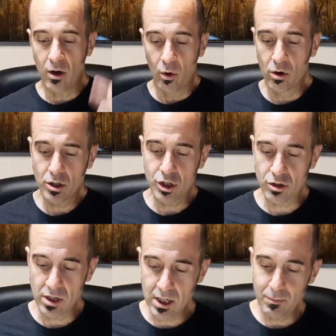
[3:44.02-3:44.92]
orange
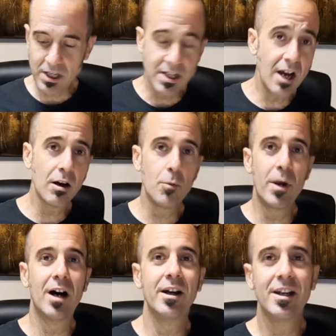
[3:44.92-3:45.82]
dream, yellow
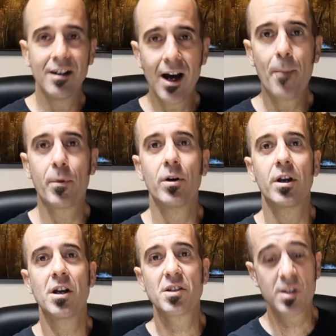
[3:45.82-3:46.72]
belly, leopard,
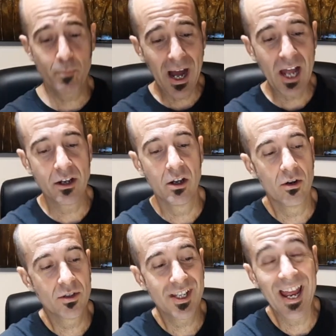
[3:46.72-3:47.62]
spot
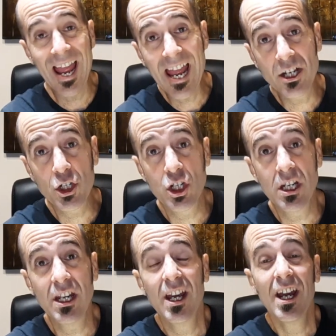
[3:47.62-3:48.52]
nose,
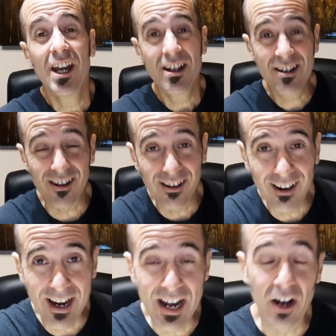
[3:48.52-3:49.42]
enchi,
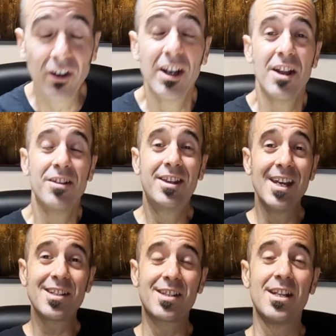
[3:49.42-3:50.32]
clown.
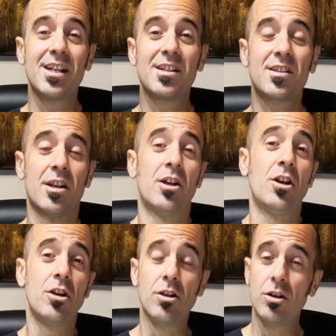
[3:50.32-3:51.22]
This is
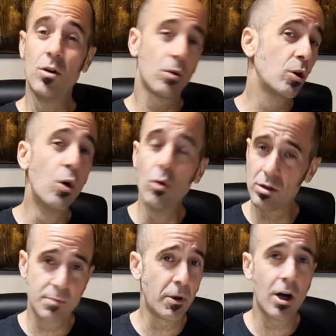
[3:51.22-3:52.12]
your
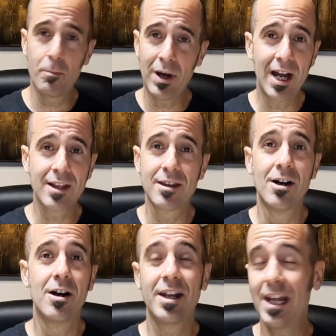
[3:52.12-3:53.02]
coolest ball
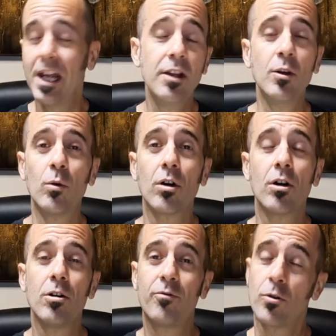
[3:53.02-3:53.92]
python in the
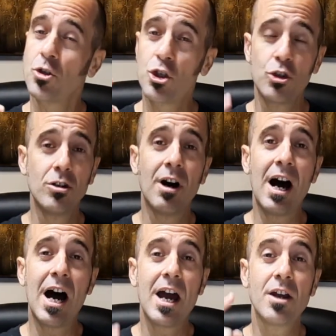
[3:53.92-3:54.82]
world for July